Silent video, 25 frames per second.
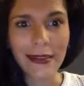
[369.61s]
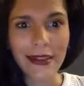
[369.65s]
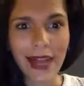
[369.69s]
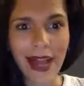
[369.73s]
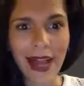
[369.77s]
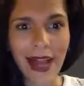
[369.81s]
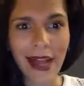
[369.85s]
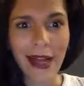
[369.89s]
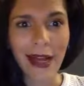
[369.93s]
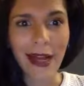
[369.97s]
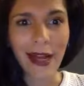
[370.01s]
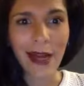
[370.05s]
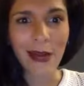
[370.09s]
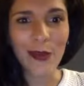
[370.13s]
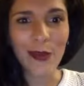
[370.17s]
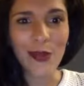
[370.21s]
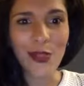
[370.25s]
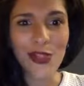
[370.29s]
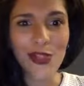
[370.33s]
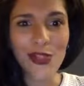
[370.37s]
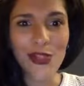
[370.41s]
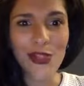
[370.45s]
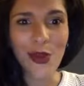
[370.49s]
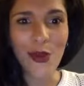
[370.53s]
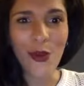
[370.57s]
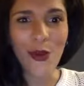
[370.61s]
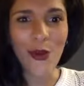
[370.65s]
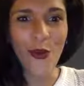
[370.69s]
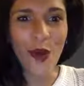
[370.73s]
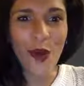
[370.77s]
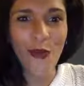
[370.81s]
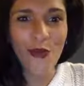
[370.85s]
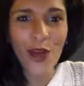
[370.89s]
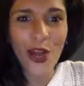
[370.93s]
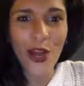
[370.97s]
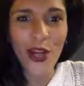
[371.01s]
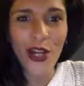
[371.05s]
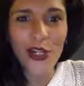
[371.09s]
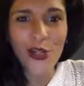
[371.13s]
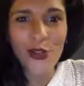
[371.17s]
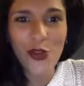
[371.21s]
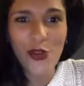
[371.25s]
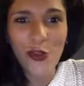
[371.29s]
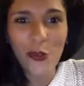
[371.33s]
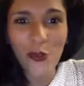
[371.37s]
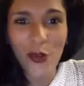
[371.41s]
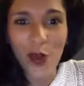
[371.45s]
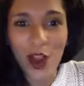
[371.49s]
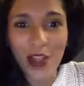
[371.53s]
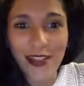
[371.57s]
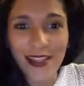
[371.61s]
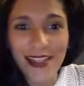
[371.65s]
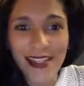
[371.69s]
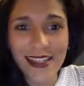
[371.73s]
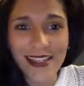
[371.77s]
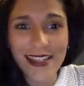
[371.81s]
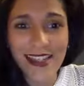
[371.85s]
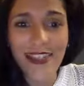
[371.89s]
So I'm not going to enjoy the process,